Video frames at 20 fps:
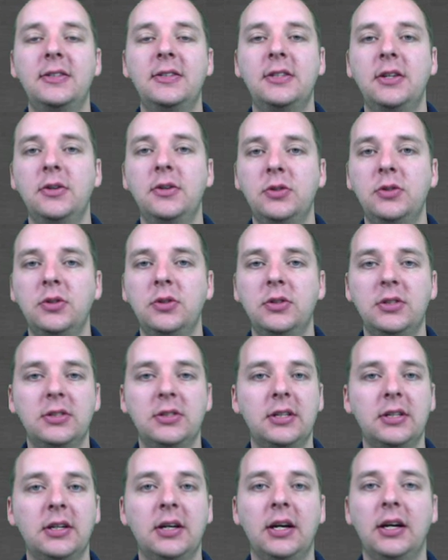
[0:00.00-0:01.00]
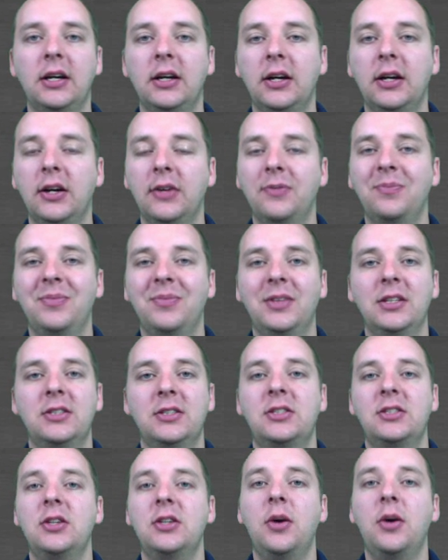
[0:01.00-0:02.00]
this gives you just a, a, a
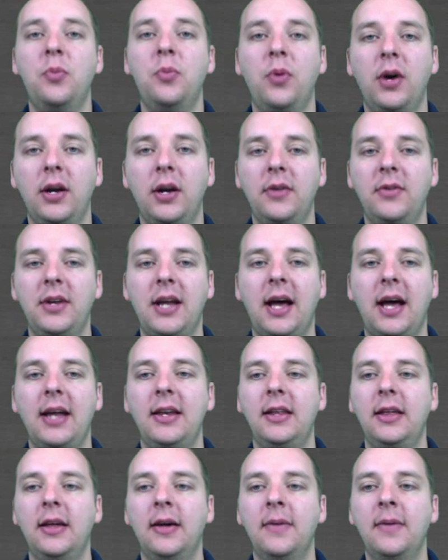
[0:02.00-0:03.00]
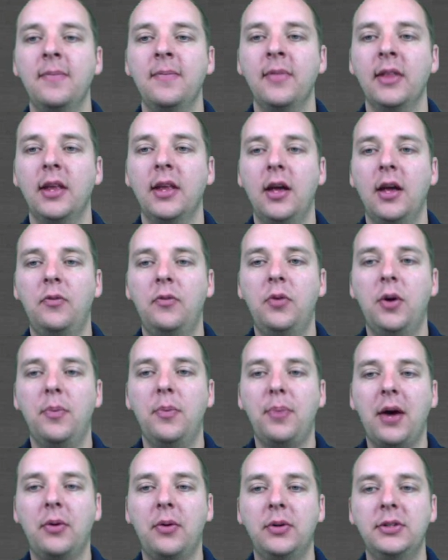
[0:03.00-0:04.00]
somewhat of an idea of
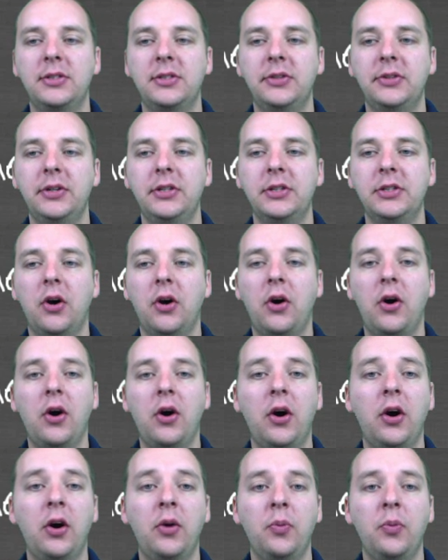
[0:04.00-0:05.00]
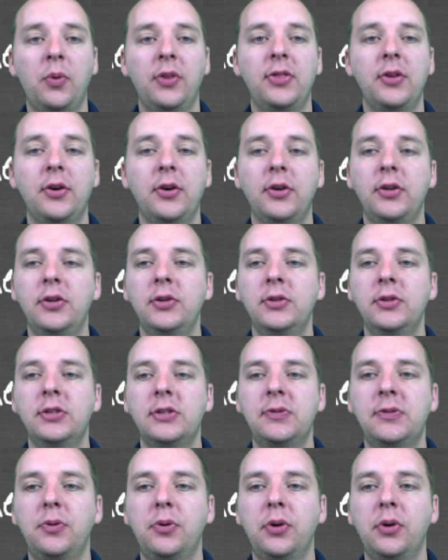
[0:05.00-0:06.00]
what power series are, what they're
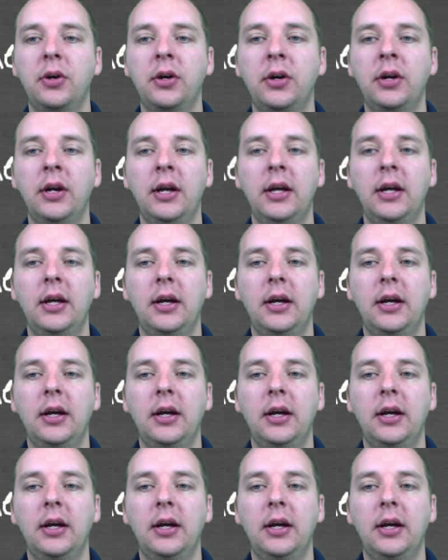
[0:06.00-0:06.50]
used for.